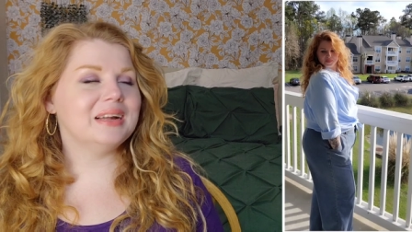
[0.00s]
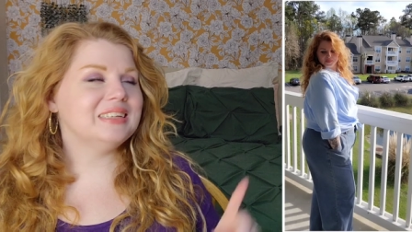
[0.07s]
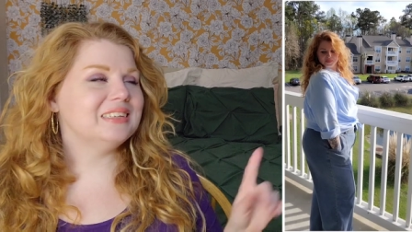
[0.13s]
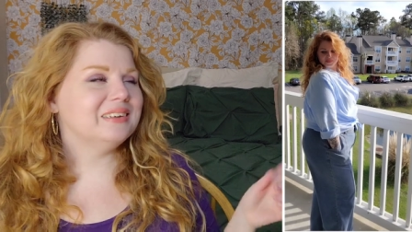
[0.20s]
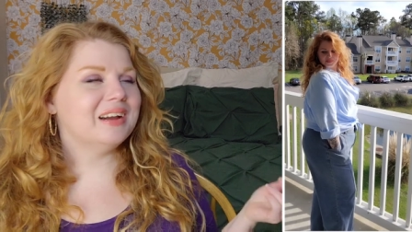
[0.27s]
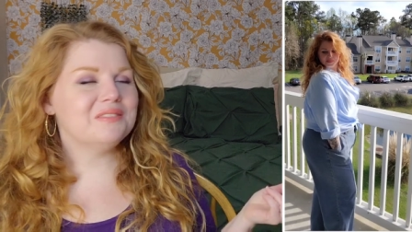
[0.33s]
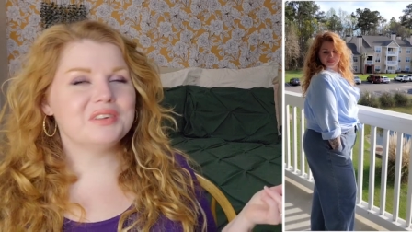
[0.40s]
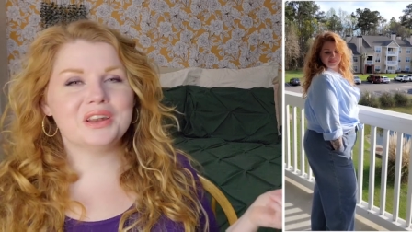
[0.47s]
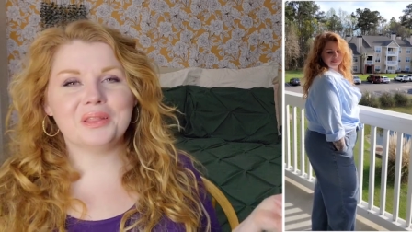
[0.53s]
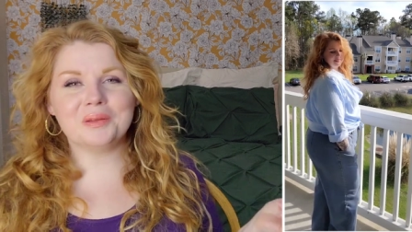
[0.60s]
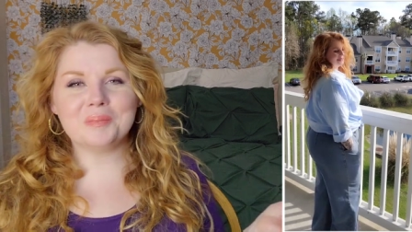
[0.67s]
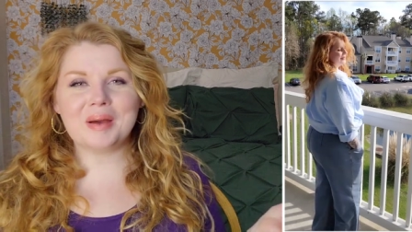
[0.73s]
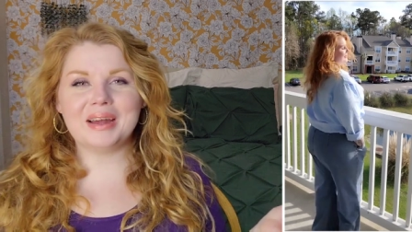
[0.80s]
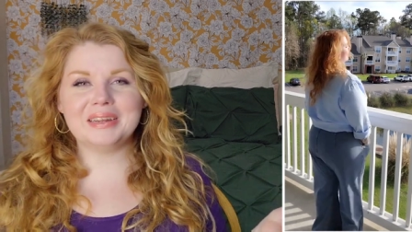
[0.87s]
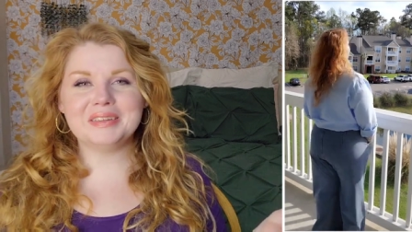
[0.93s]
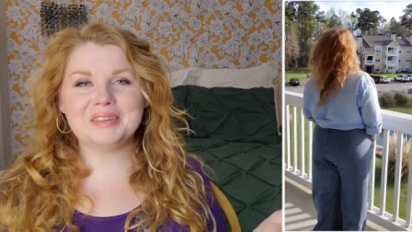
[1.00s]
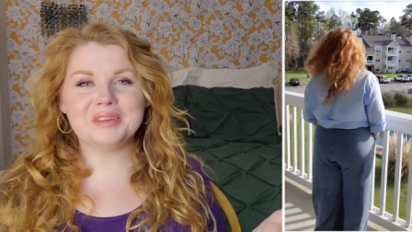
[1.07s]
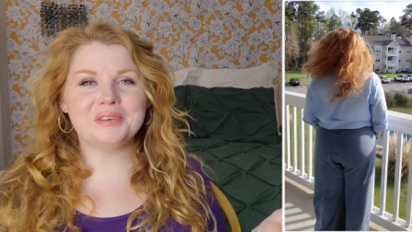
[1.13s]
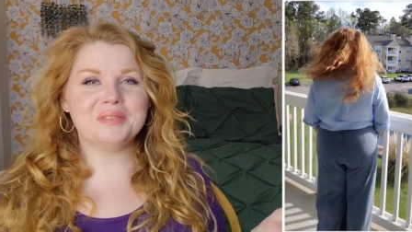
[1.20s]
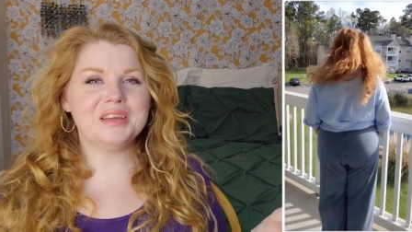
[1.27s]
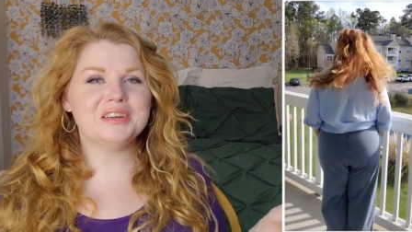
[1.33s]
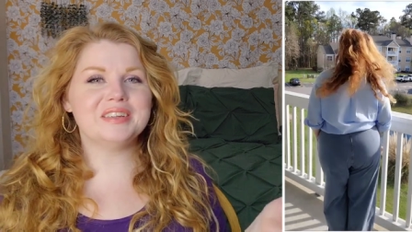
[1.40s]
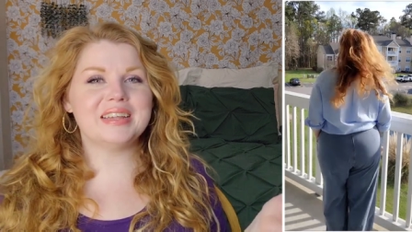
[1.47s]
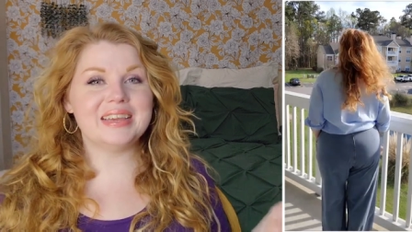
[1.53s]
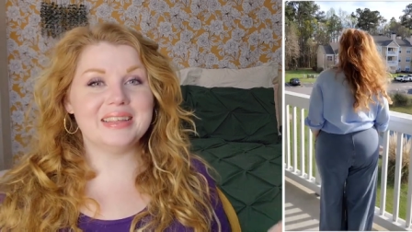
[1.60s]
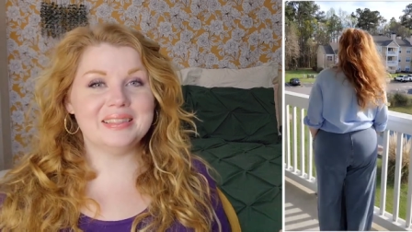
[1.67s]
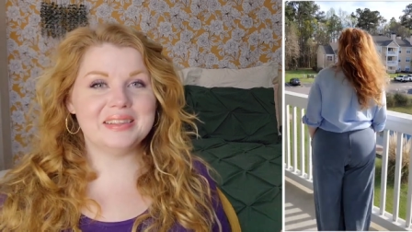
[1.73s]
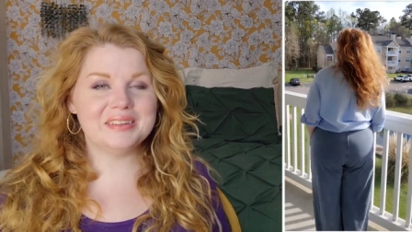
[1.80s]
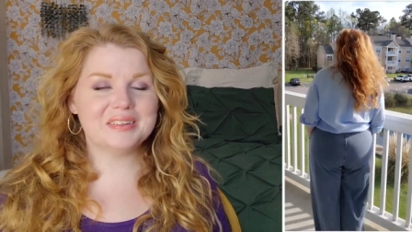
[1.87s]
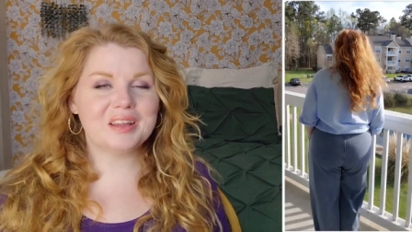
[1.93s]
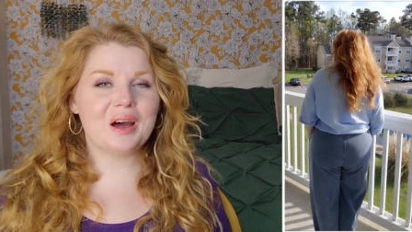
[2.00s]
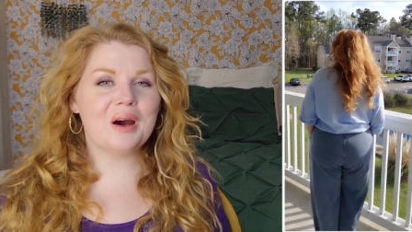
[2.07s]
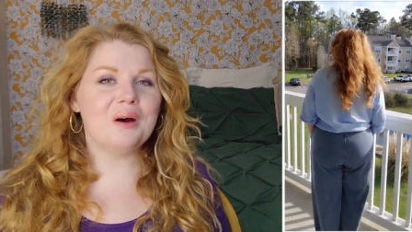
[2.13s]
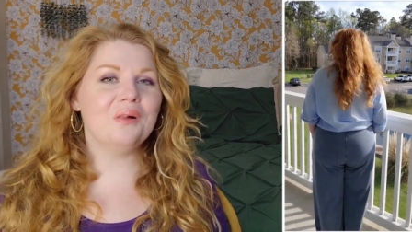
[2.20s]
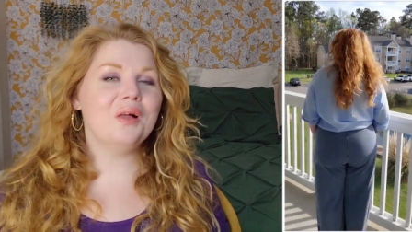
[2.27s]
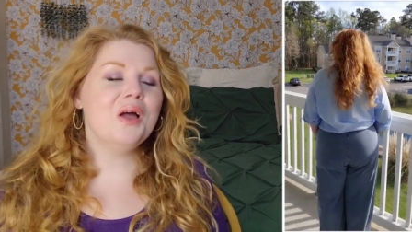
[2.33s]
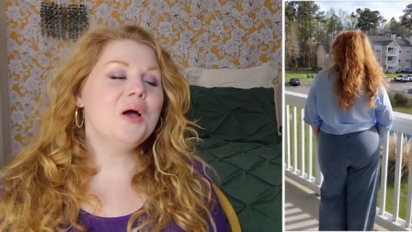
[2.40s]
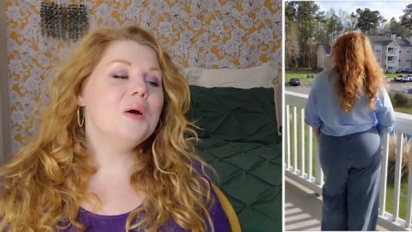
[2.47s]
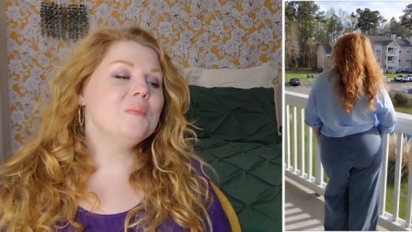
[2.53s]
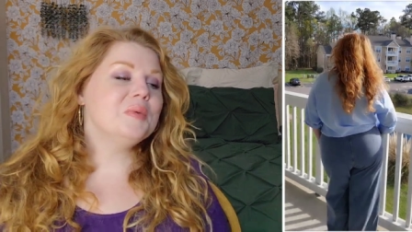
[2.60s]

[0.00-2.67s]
I do have another bodysuit of theirs in this haul,